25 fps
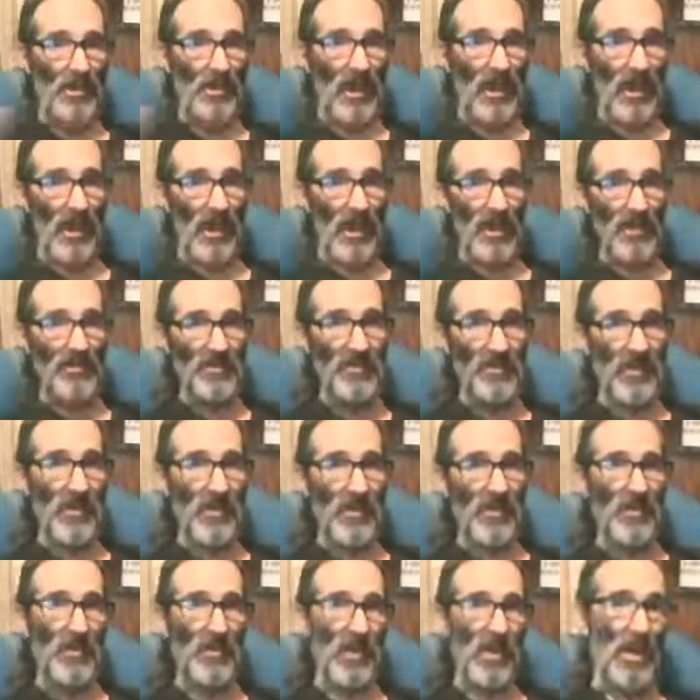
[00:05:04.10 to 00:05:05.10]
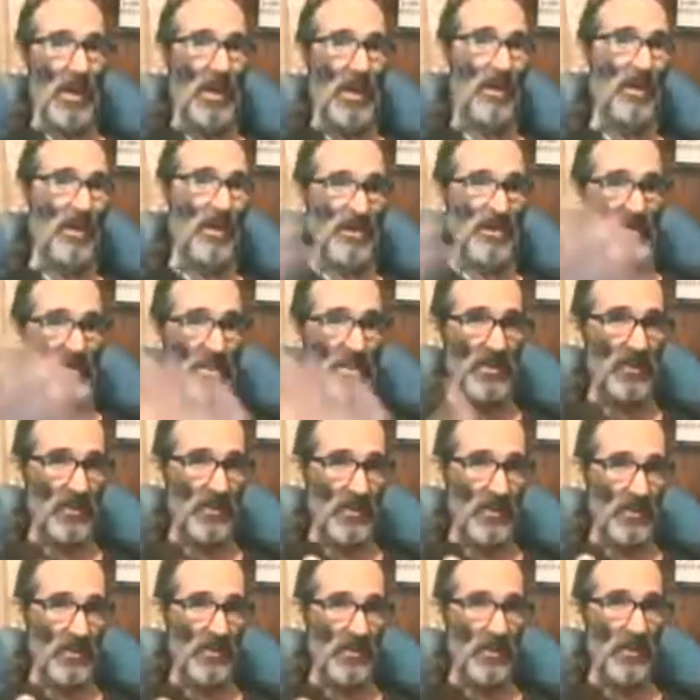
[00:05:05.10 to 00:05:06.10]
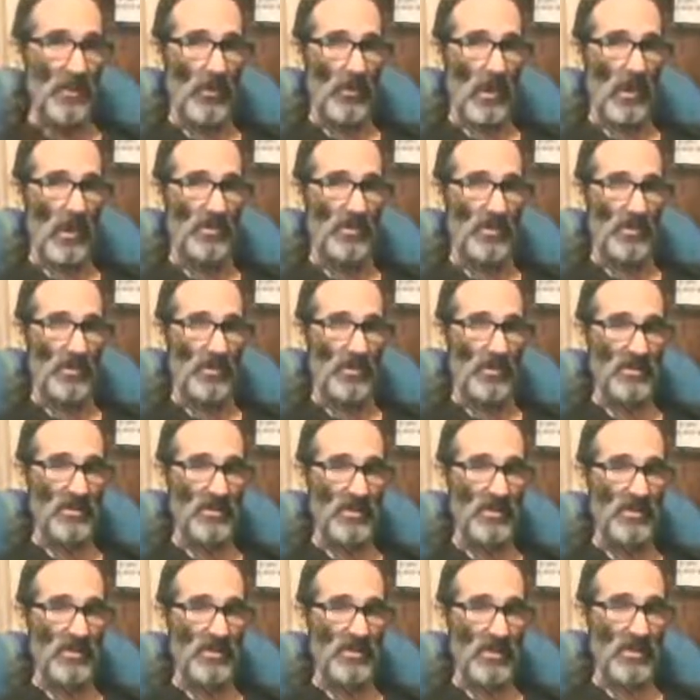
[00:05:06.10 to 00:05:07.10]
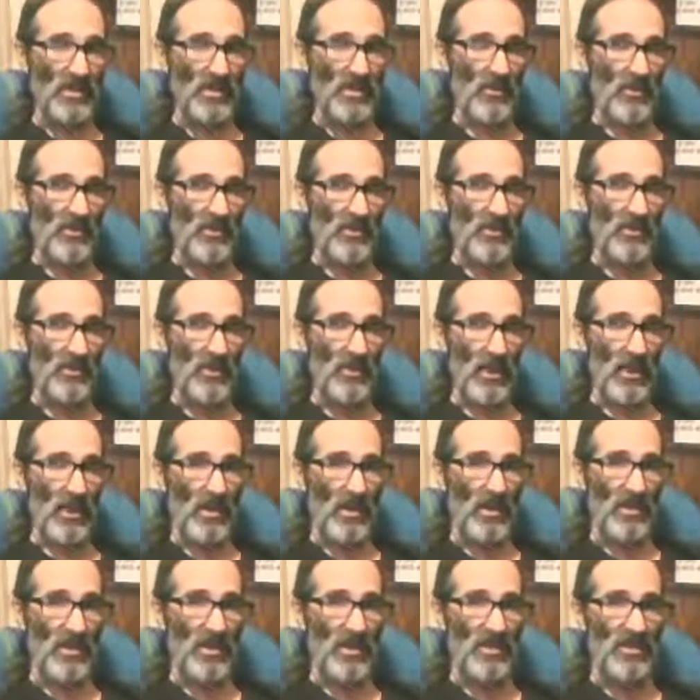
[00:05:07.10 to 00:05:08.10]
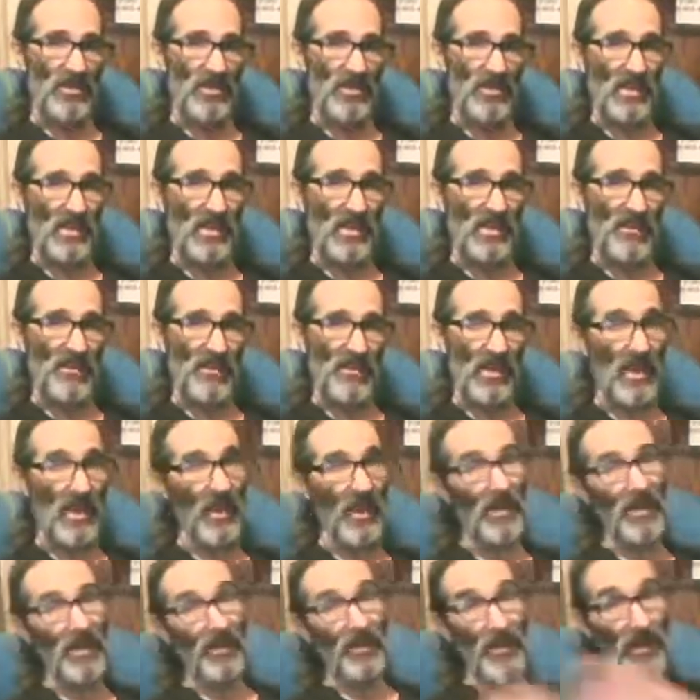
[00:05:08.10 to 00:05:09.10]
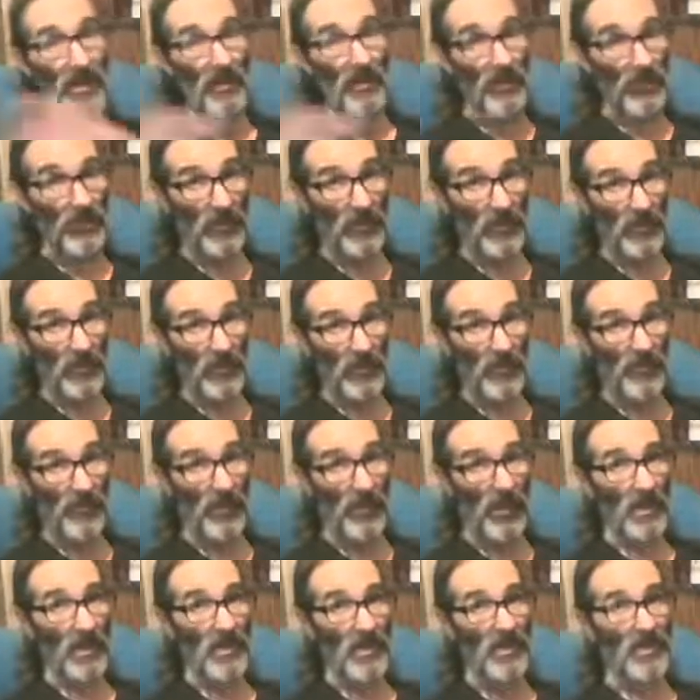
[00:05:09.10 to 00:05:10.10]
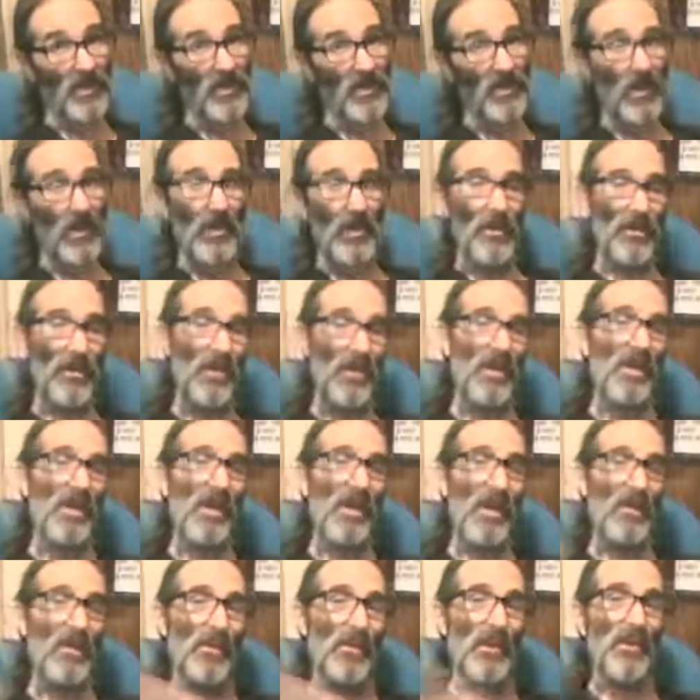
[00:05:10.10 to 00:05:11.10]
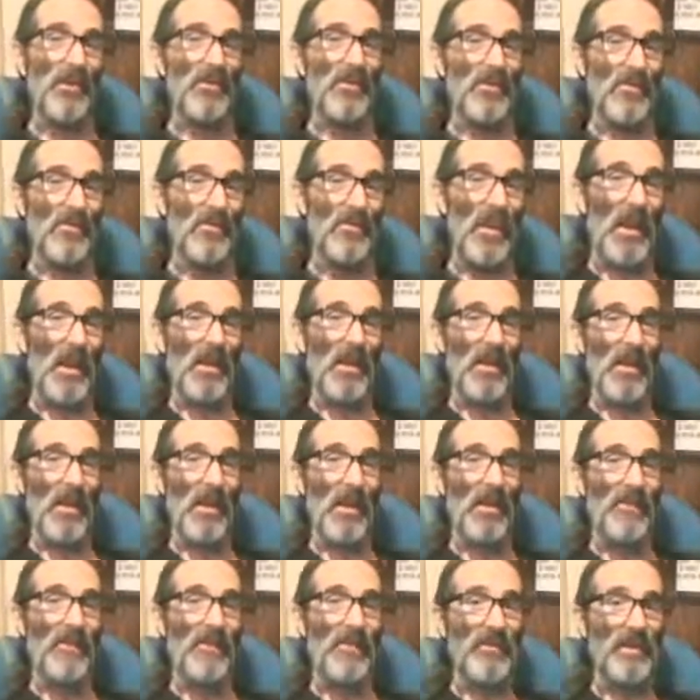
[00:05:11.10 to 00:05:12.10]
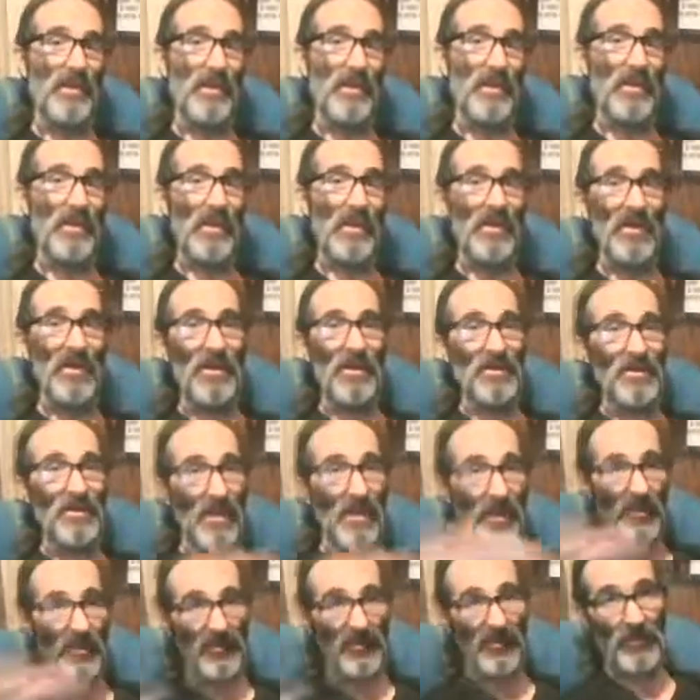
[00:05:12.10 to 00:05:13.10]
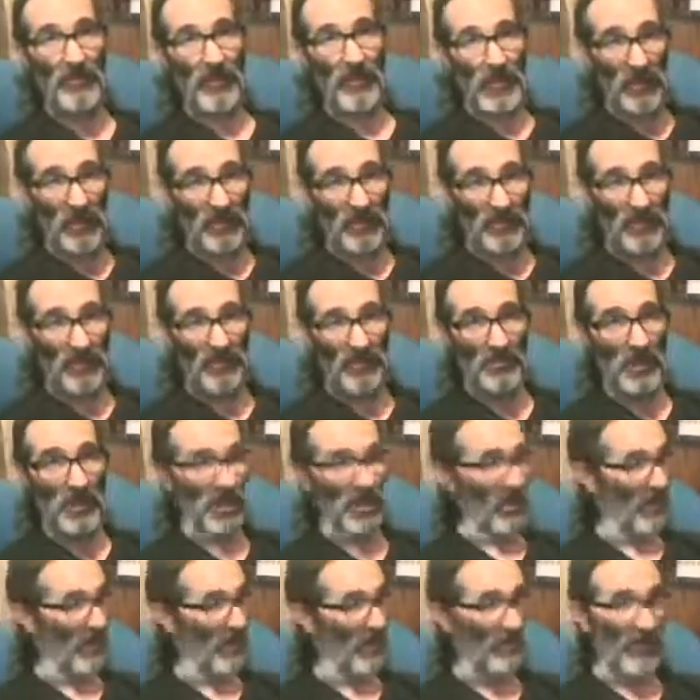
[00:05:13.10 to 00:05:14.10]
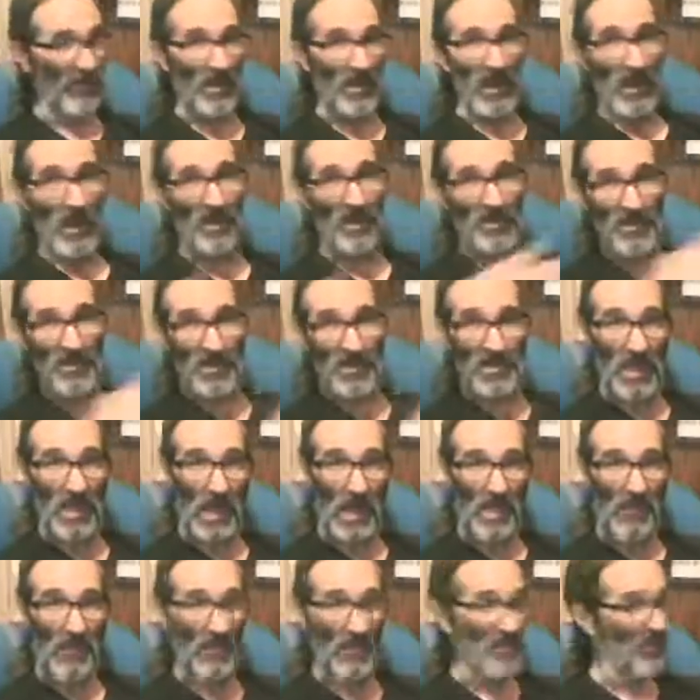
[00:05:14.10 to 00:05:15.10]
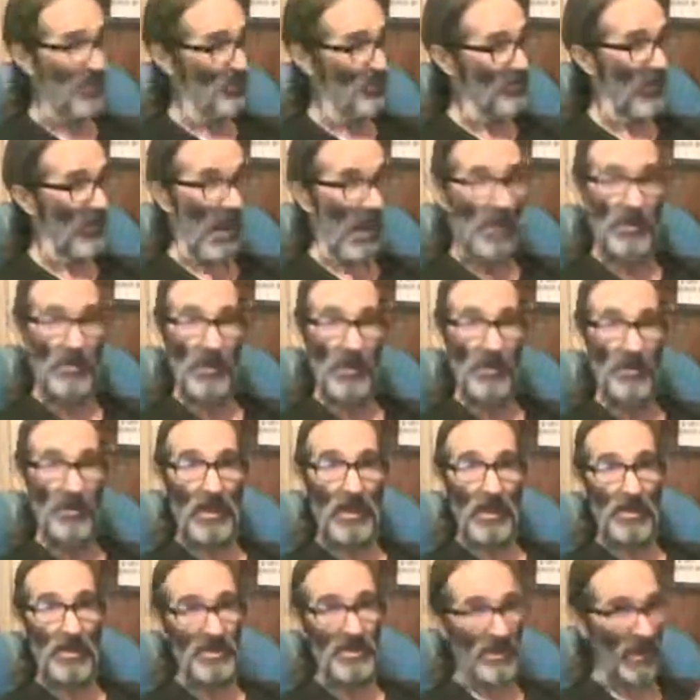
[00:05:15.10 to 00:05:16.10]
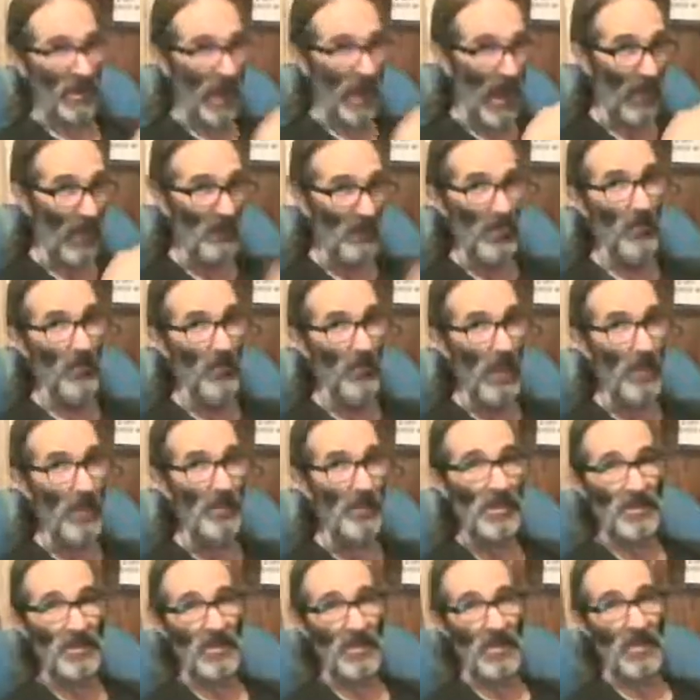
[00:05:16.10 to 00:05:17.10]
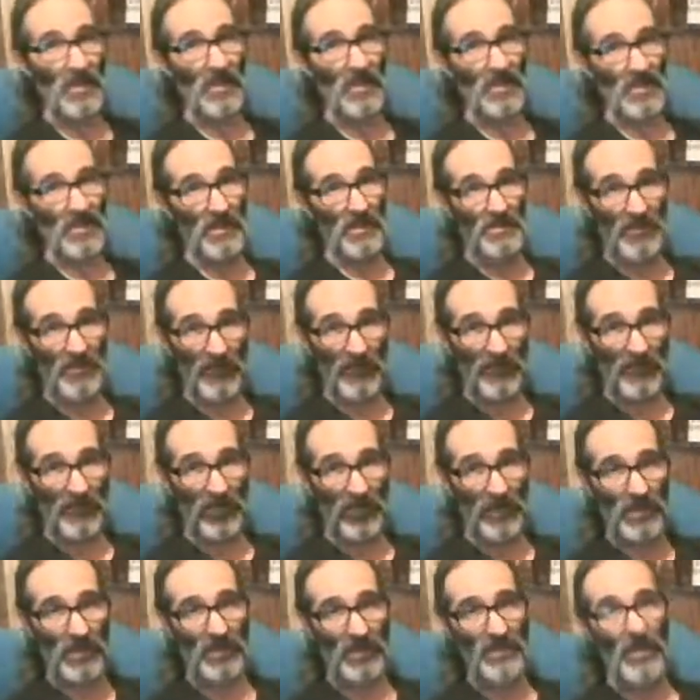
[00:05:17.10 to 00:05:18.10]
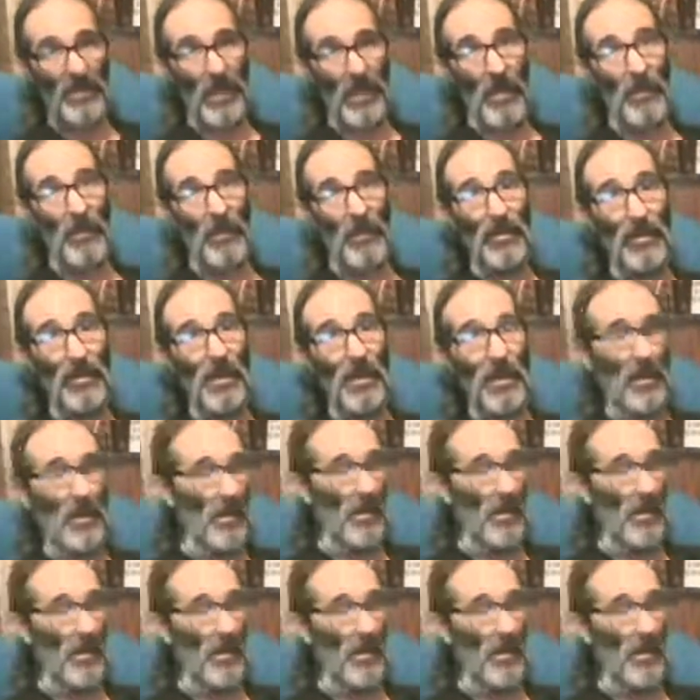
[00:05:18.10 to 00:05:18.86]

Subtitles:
live, but I always end up watching some videos from Eric and Steve, and I end up getting really fucking stoned. And then I want to do my live feed, and then it's hard for me to do my live feed. I have to stay with the paper because I can't remember shit because I'm so fucking stoned.